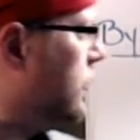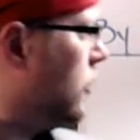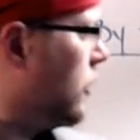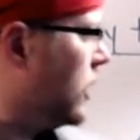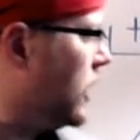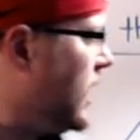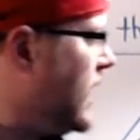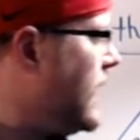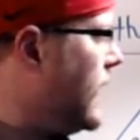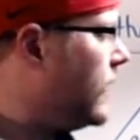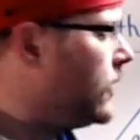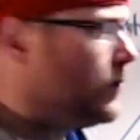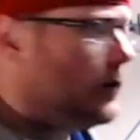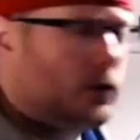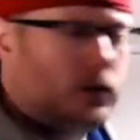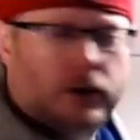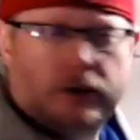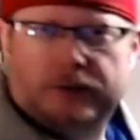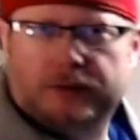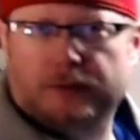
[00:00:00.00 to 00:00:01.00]

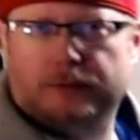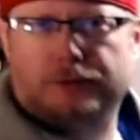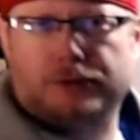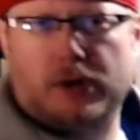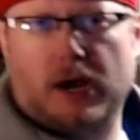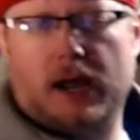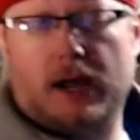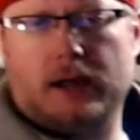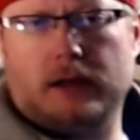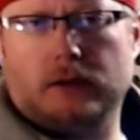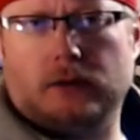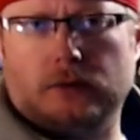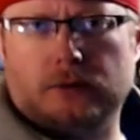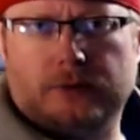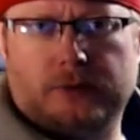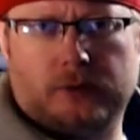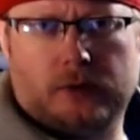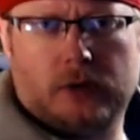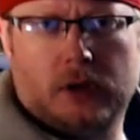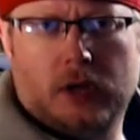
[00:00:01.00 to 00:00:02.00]
categories of
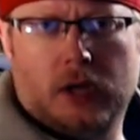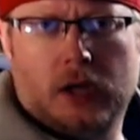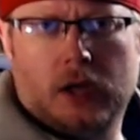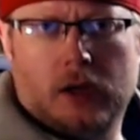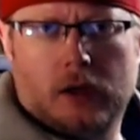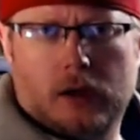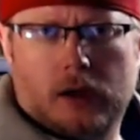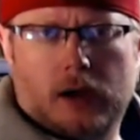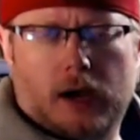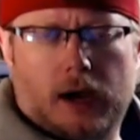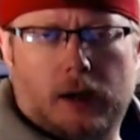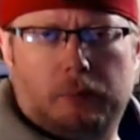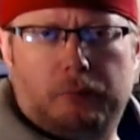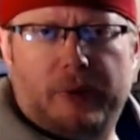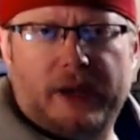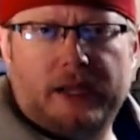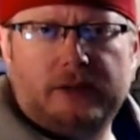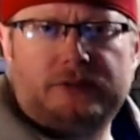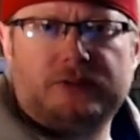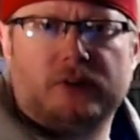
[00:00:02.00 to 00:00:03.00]
triangles
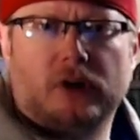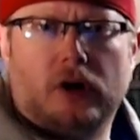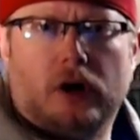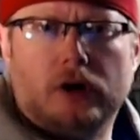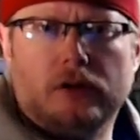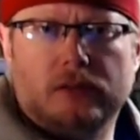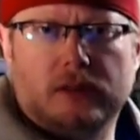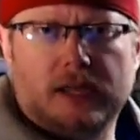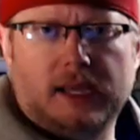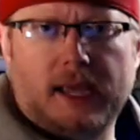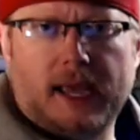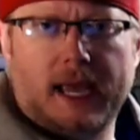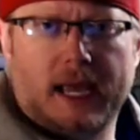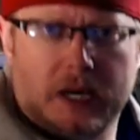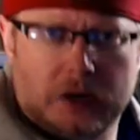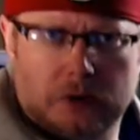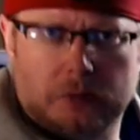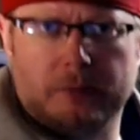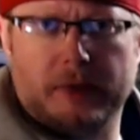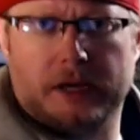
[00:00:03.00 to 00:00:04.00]
based on the
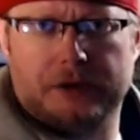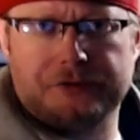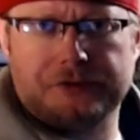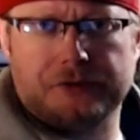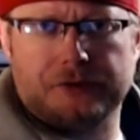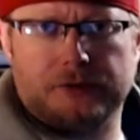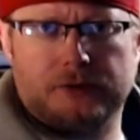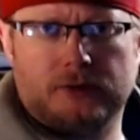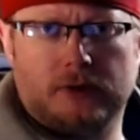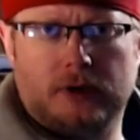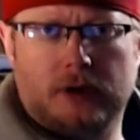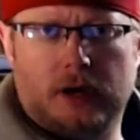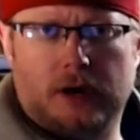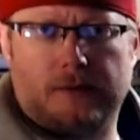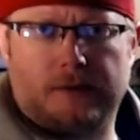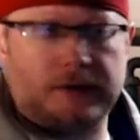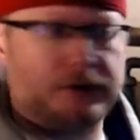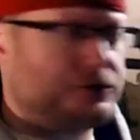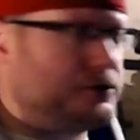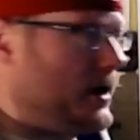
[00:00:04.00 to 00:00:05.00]
angle measures
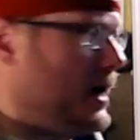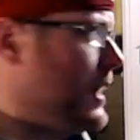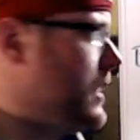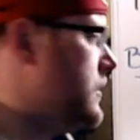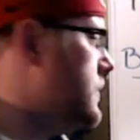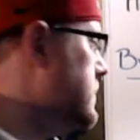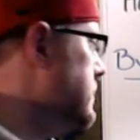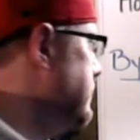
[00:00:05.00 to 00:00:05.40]
of the triangle.